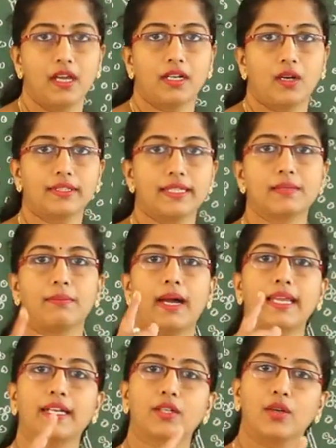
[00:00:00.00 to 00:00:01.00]
Now, these
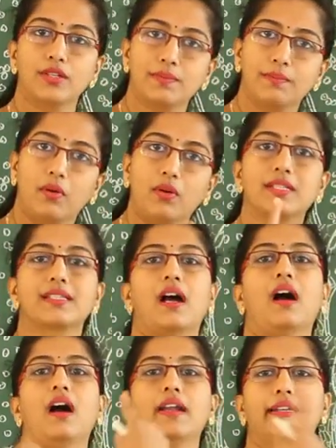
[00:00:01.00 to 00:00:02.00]
microspores
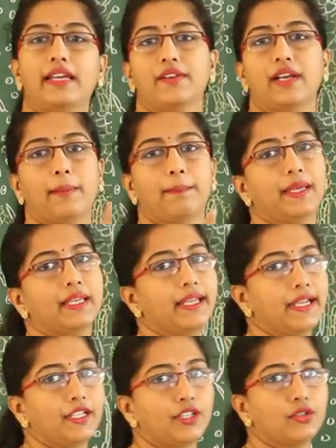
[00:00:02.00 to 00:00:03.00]
are developing
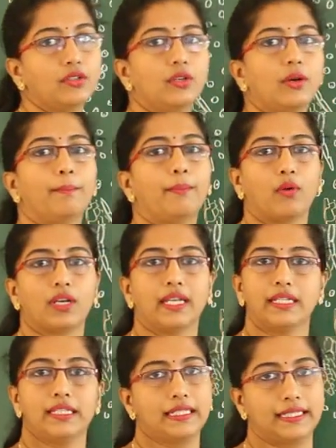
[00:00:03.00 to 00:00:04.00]
into
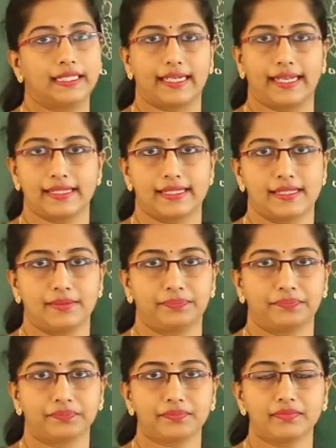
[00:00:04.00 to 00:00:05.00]
pollen grains.
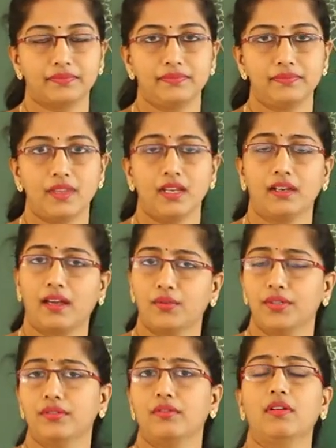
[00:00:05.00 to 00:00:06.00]
Now,
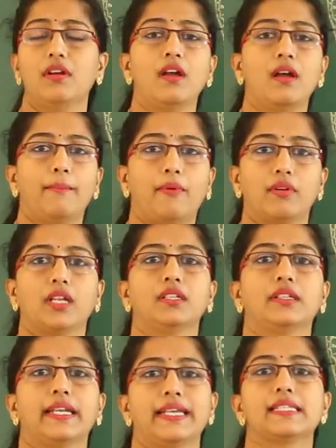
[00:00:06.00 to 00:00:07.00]
you know,
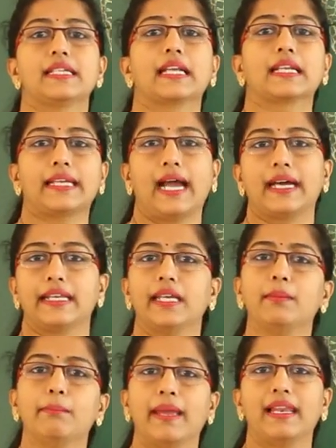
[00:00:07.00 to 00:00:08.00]
pollen grains are
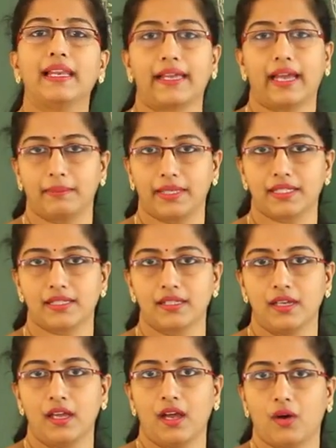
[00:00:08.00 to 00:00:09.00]
carrying male gametes.
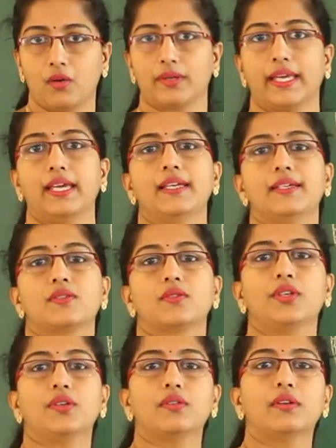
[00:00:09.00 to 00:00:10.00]
Okay, so
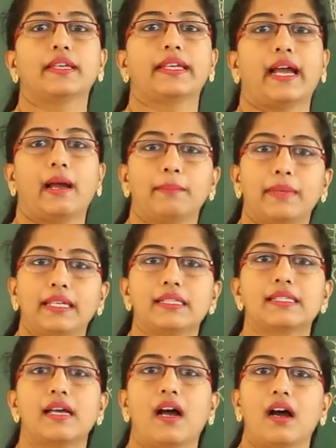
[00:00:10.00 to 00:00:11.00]
you know
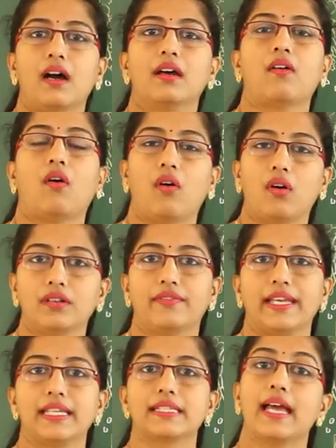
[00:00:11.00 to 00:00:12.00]
gametes are
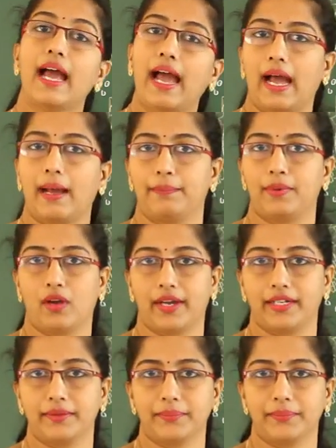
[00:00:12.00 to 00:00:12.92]
always haploid.